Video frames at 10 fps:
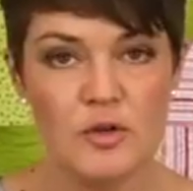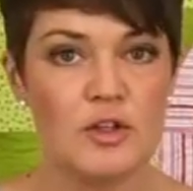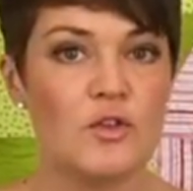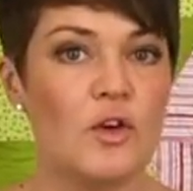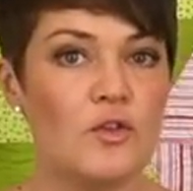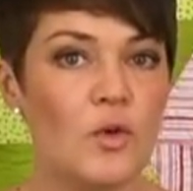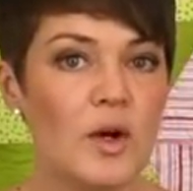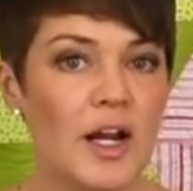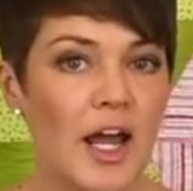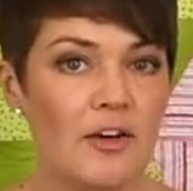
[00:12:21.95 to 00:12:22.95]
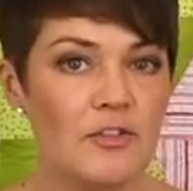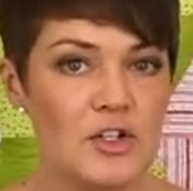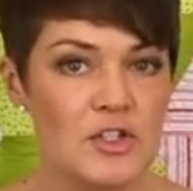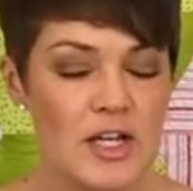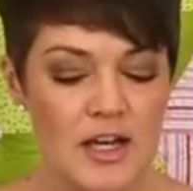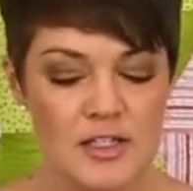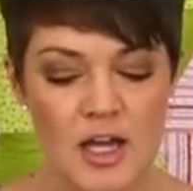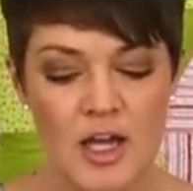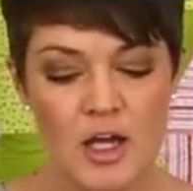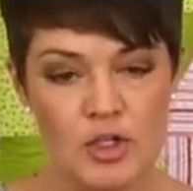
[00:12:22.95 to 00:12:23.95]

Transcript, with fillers: units for a four and a half inch size,